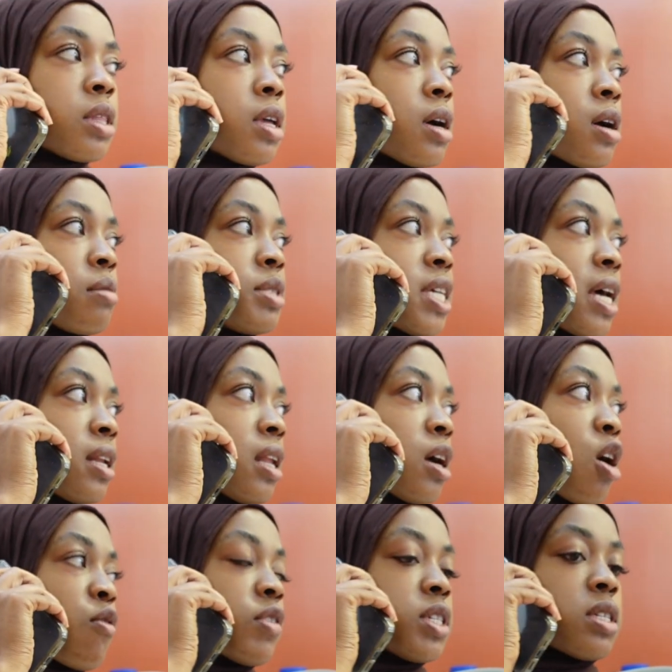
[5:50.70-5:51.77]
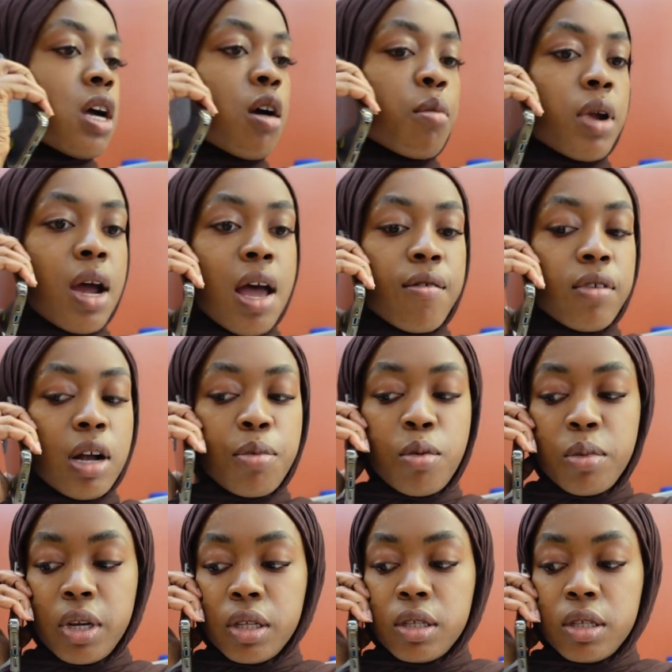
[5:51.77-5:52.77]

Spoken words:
in the satellite office now, but I have a couple